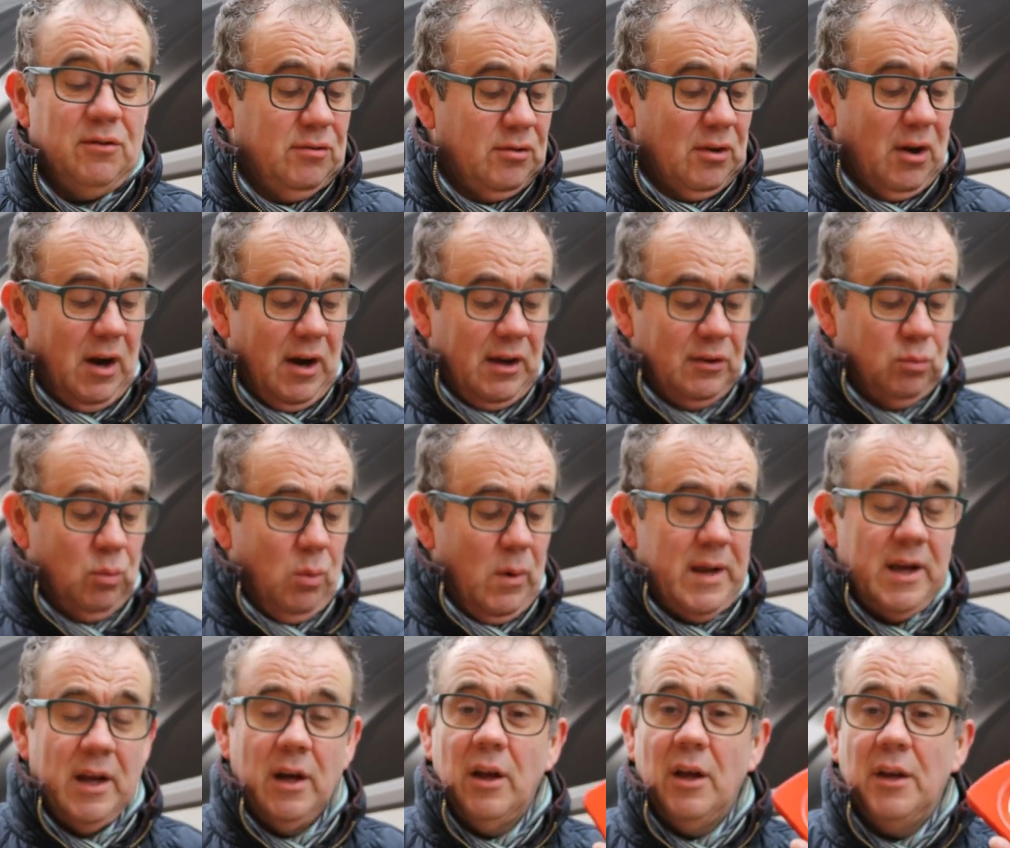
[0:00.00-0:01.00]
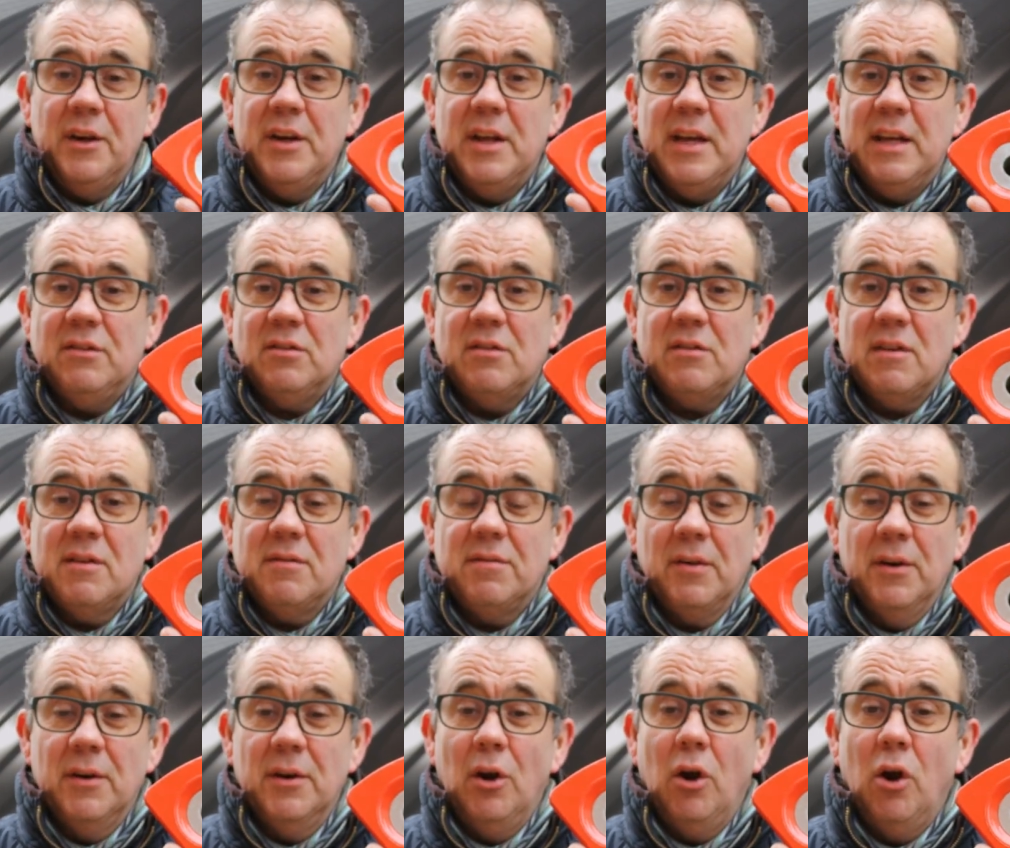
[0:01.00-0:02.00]
size wheel and needs a
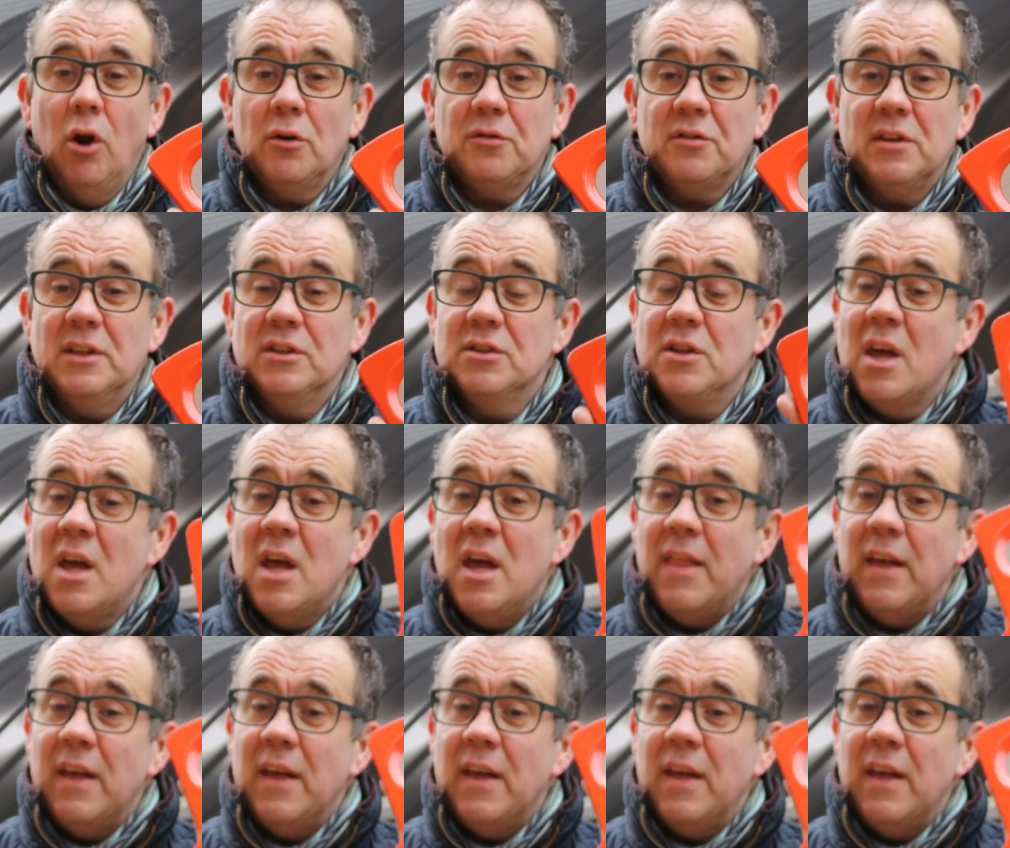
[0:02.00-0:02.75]
different lozenge,